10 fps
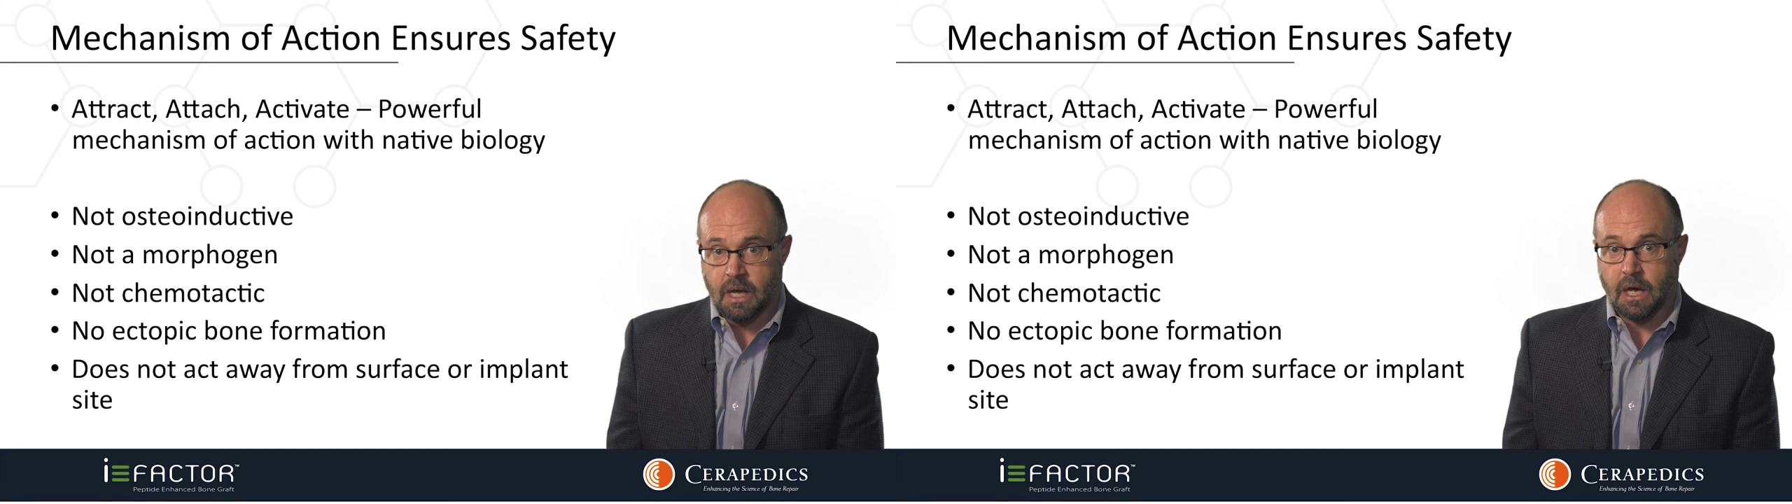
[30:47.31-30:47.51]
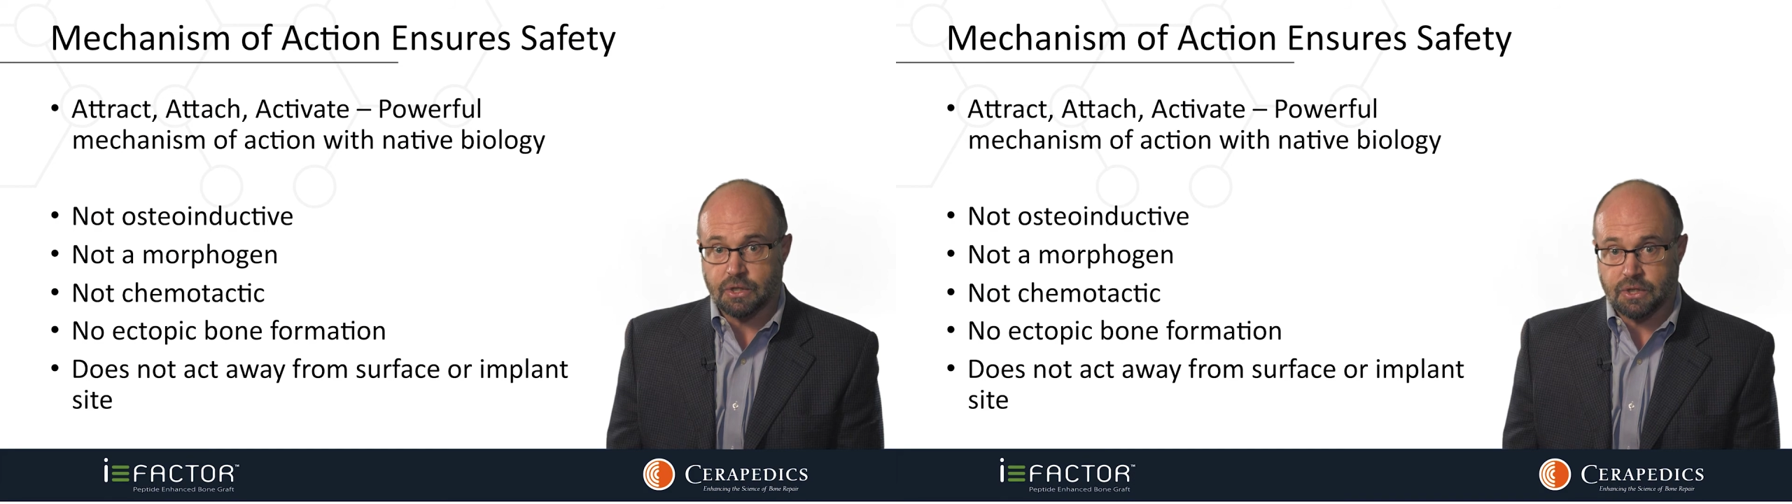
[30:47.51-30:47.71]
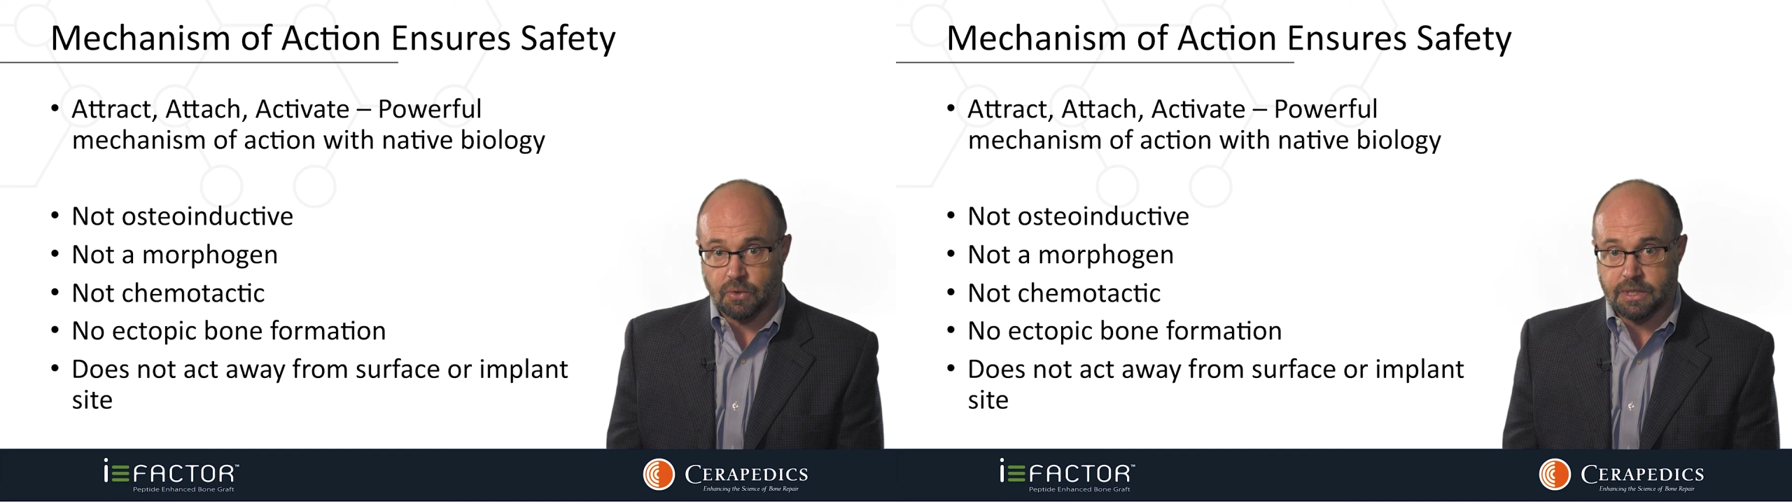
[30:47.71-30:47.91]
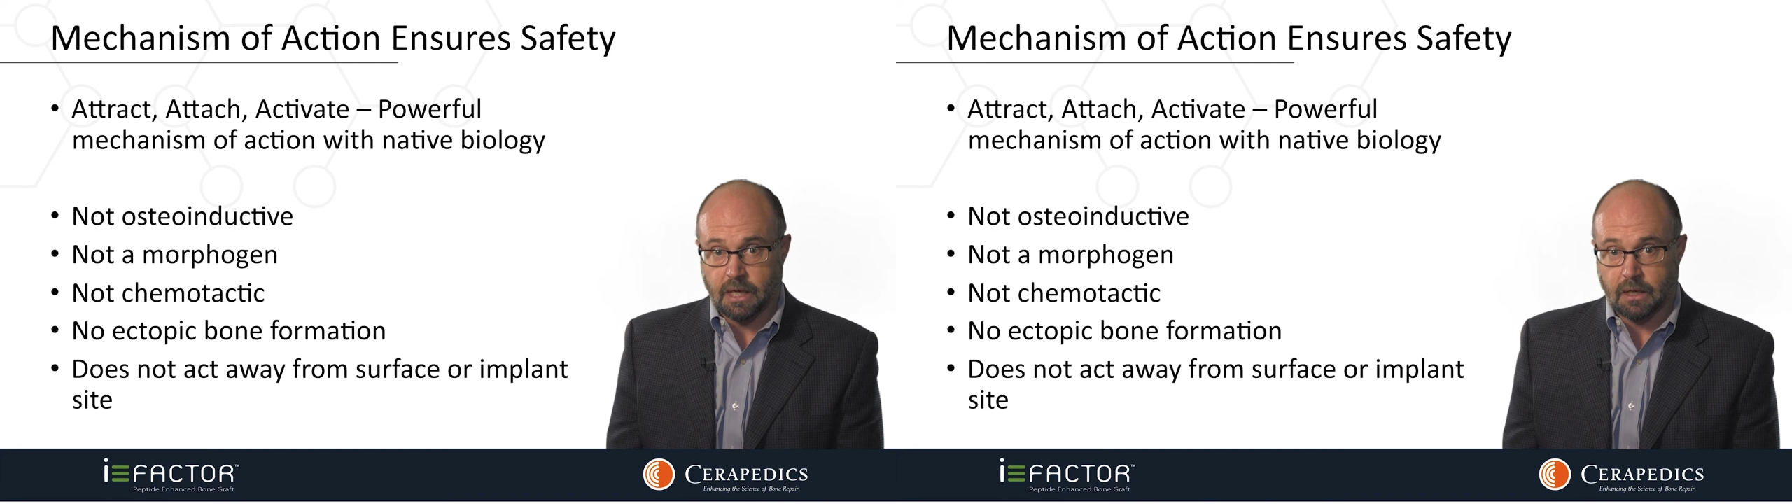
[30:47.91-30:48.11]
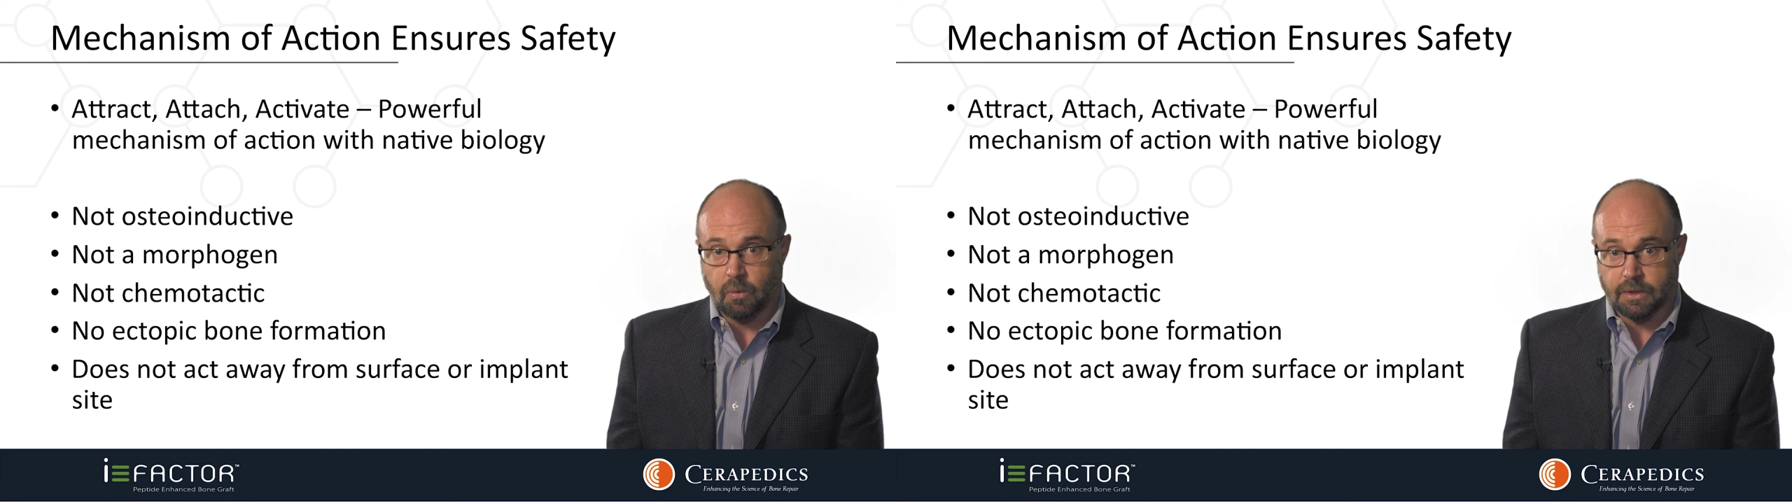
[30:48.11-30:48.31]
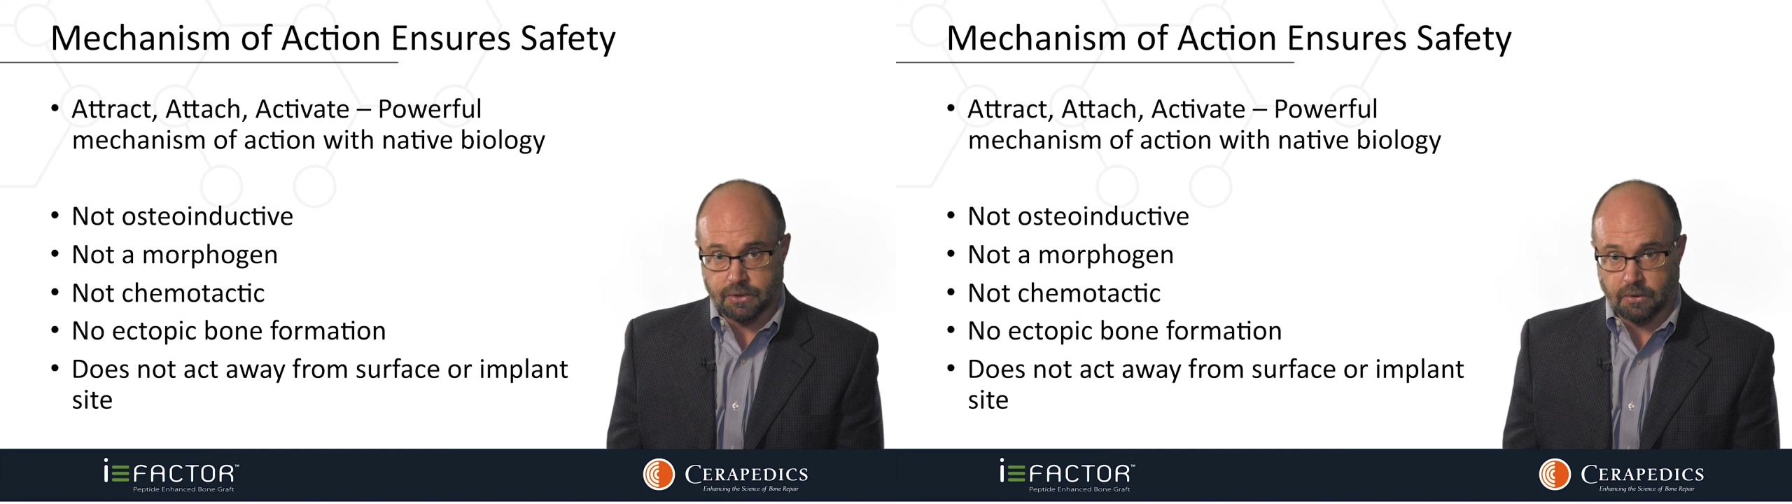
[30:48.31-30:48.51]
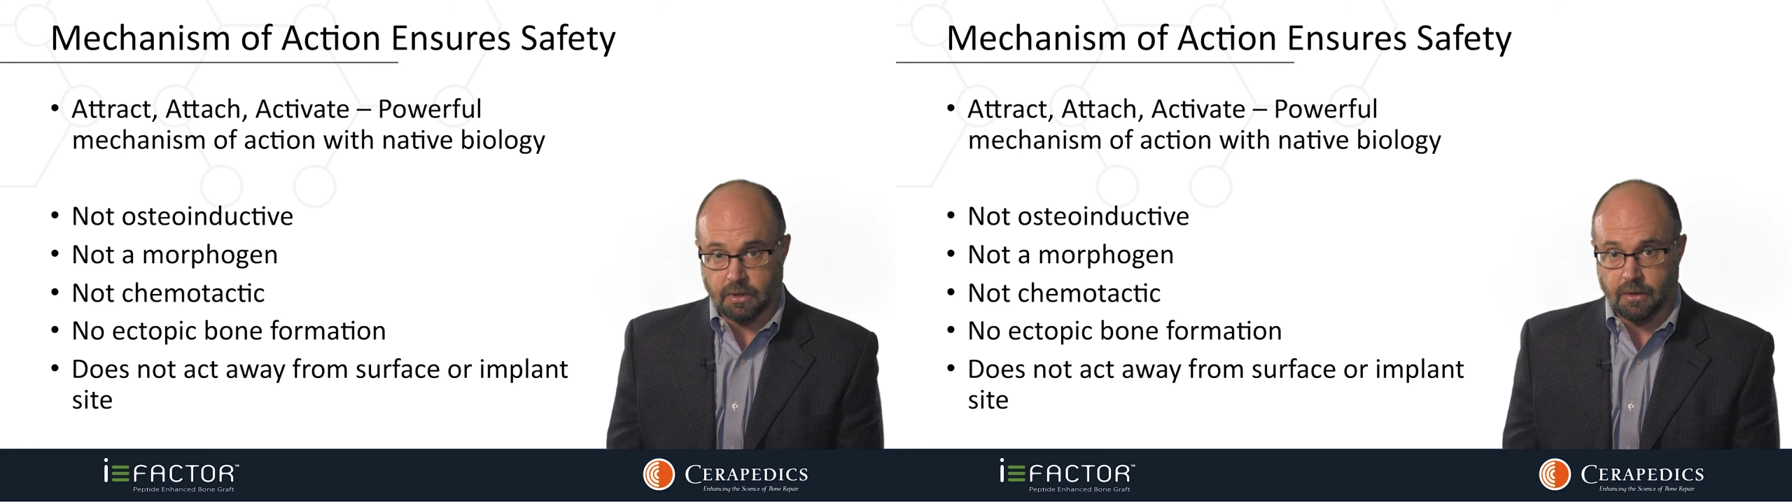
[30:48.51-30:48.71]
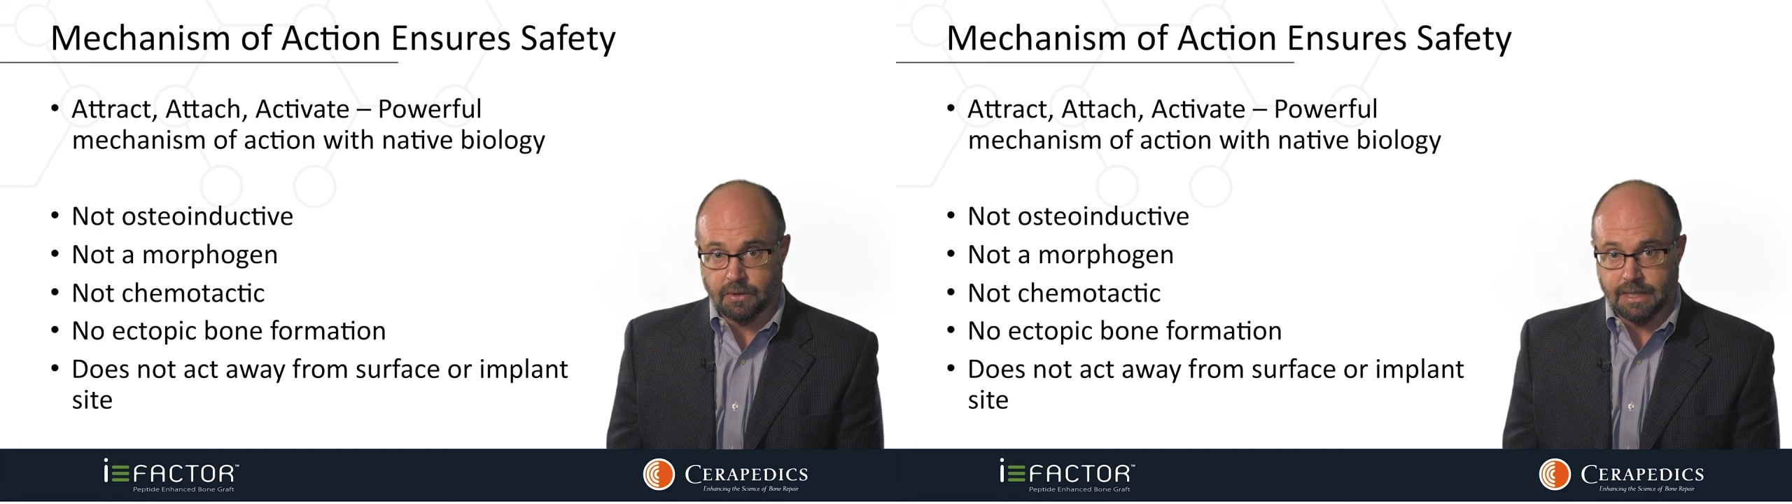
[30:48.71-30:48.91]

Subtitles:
associated with certain other